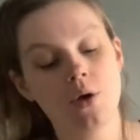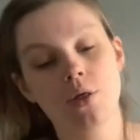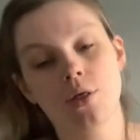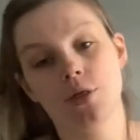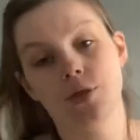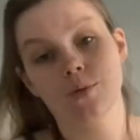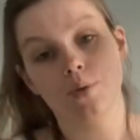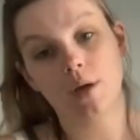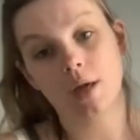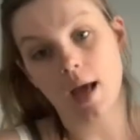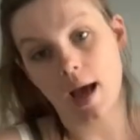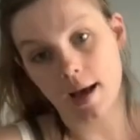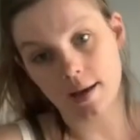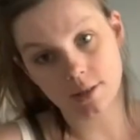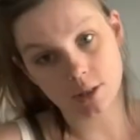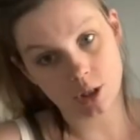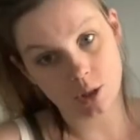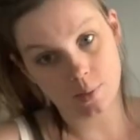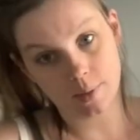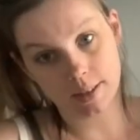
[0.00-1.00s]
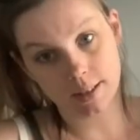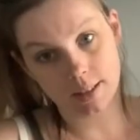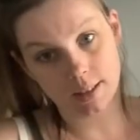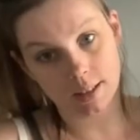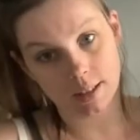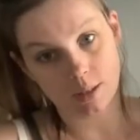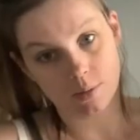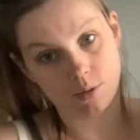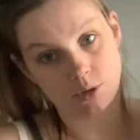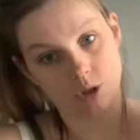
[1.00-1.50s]
3 extra
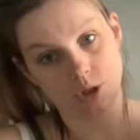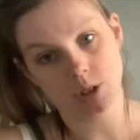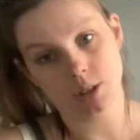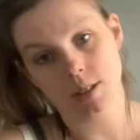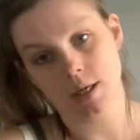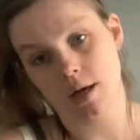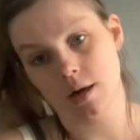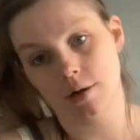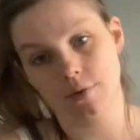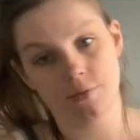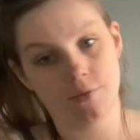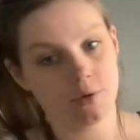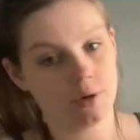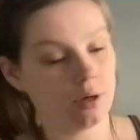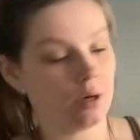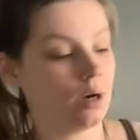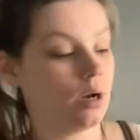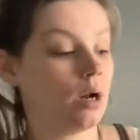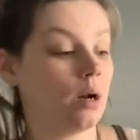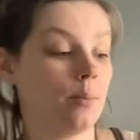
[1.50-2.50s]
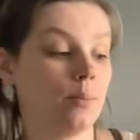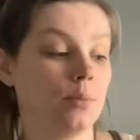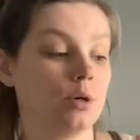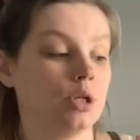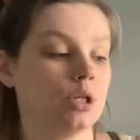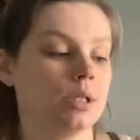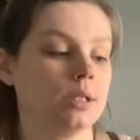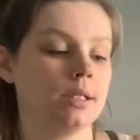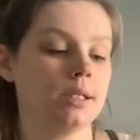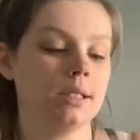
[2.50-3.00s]
onesies, which are just kind of for
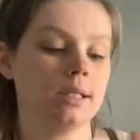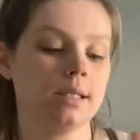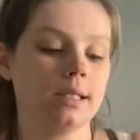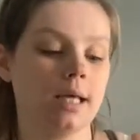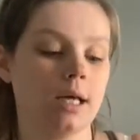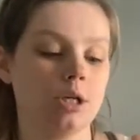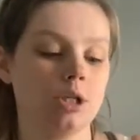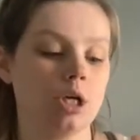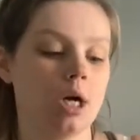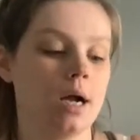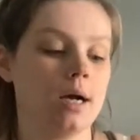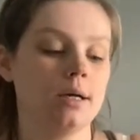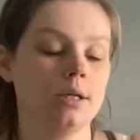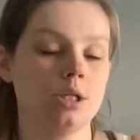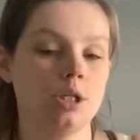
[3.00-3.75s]
emergency, etc.